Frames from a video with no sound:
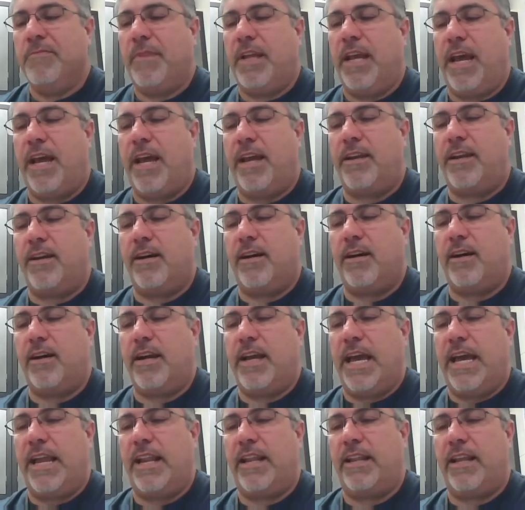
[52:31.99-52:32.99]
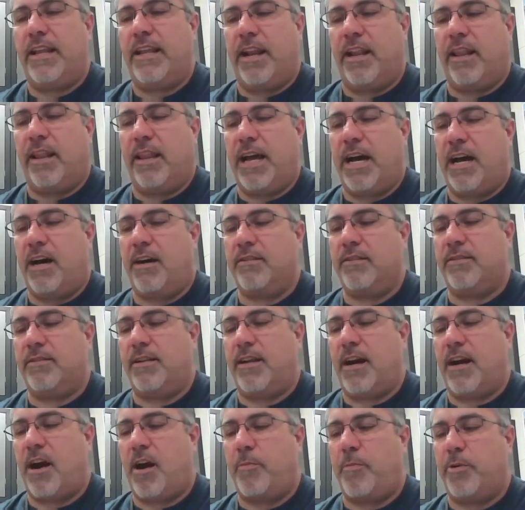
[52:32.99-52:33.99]
And it allows
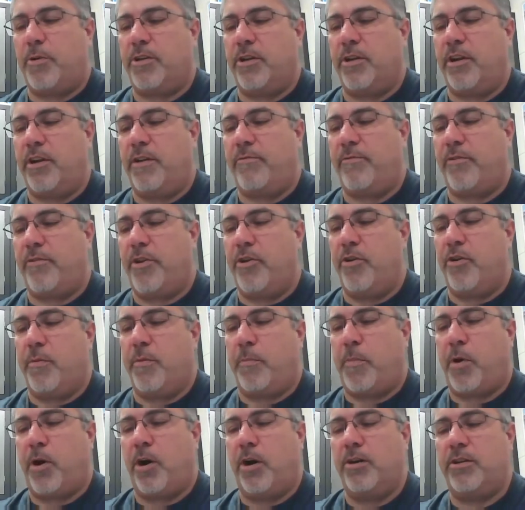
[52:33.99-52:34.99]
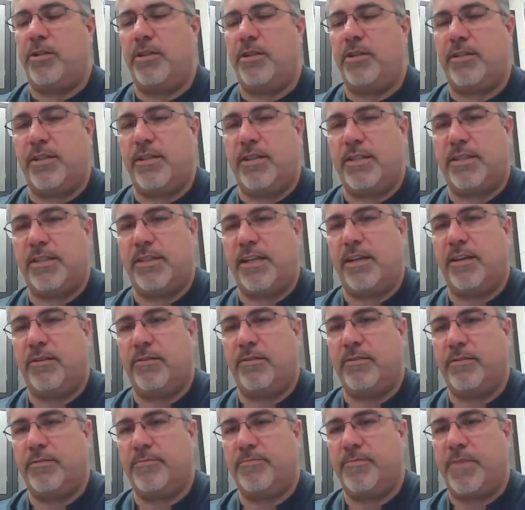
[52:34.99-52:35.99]
an opportunity for you to purchase the
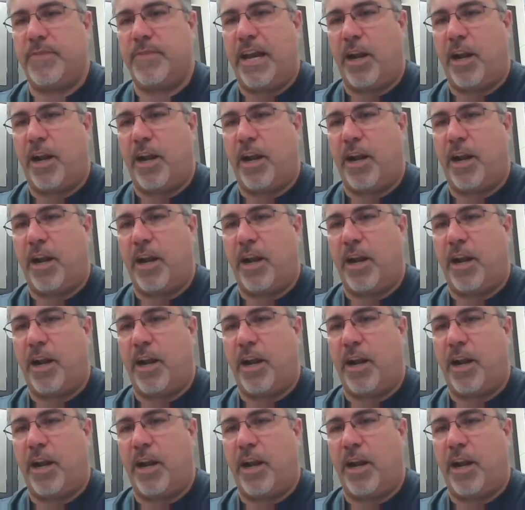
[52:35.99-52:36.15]
cells